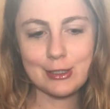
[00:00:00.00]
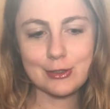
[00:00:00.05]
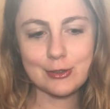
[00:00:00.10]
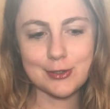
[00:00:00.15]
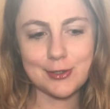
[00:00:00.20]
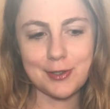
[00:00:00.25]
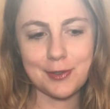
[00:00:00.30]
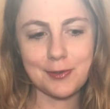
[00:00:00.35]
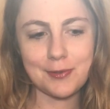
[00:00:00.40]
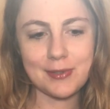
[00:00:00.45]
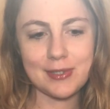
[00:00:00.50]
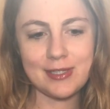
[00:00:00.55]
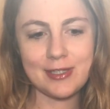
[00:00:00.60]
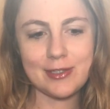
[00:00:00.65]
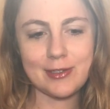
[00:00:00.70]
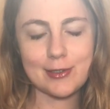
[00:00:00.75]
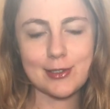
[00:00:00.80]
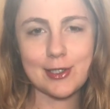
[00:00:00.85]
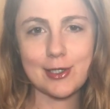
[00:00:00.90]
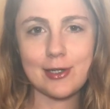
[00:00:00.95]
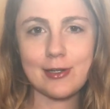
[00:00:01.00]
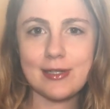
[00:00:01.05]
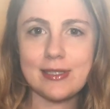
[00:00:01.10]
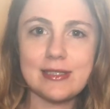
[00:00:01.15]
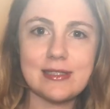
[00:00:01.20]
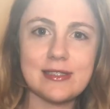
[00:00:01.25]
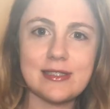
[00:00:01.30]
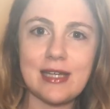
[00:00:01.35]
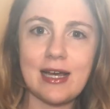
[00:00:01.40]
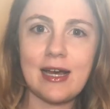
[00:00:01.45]
So, in your
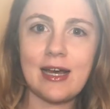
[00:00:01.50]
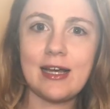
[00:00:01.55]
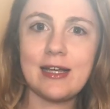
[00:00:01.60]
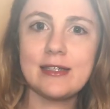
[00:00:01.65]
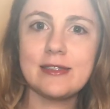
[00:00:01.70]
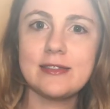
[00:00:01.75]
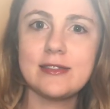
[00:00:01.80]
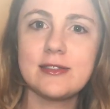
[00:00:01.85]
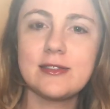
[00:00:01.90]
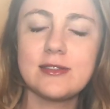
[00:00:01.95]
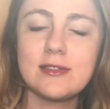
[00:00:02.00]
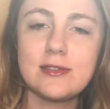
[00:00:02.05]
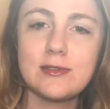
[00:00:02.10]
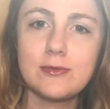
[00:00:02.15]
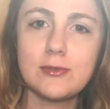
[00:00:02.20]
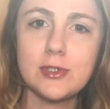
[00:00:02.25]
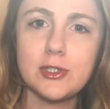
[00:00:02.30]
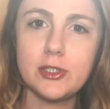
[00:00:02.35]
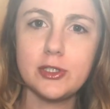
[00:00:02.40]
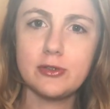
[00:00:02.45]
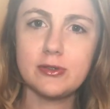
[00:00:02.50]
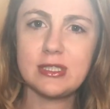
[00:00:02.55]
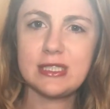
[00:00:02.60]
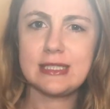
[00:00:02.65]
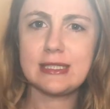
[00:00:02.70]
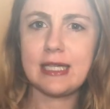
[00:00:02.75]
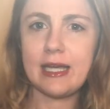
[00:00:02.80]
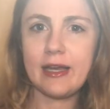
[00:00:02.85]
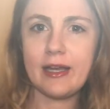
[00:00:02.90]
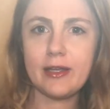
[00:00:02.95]
current size, would you
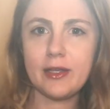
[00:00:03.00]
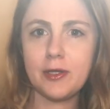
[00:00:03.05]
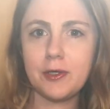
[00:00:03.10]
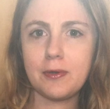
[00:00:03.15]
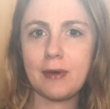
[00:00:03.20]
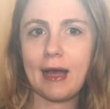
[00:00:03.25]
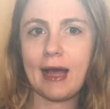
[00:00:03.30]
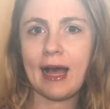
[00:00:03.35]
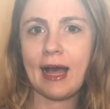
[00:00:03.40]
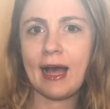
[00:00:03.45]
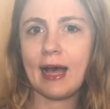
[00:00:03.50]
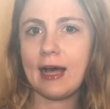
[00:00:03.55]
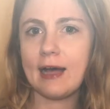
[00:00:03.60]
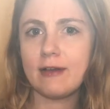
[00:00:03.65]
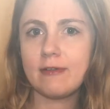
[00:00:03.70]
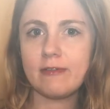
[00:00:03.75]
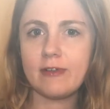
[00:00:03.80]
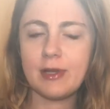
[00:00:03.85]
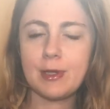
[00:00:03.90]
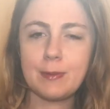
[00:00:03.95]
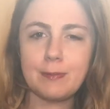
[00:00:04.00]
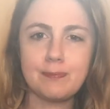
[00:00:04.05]
say you have